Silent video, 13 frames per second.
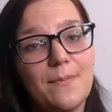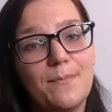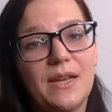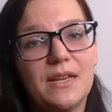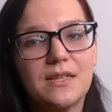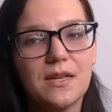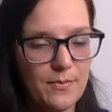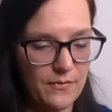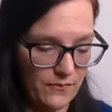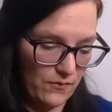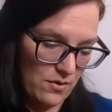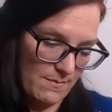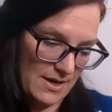I picked up
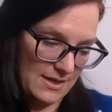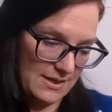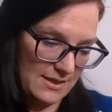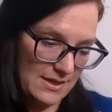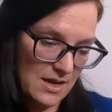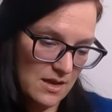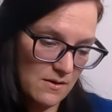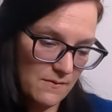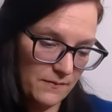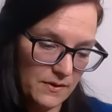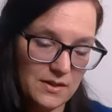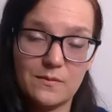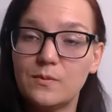for
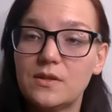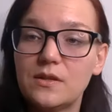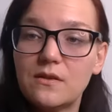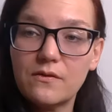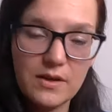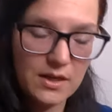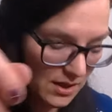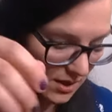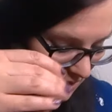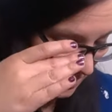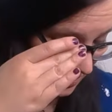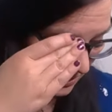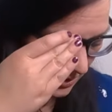myself. This was three
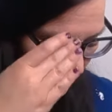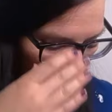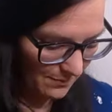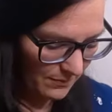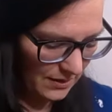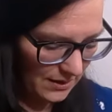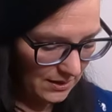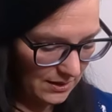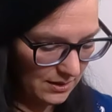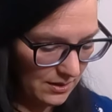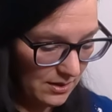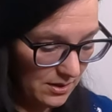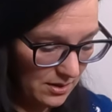ninety
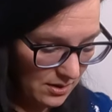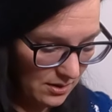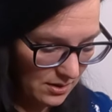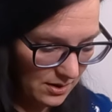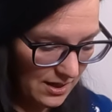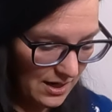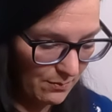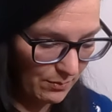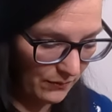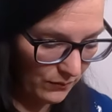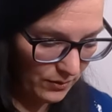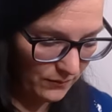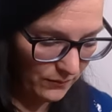something. Again,
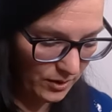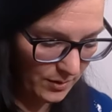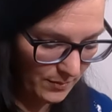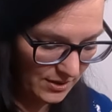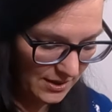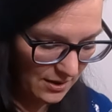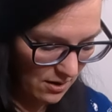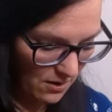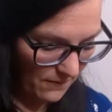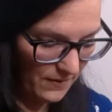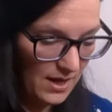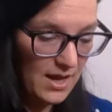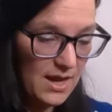before the forty percent
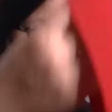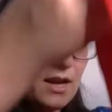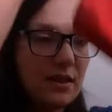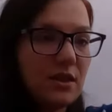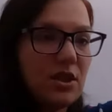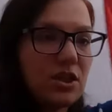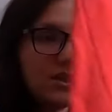off. This is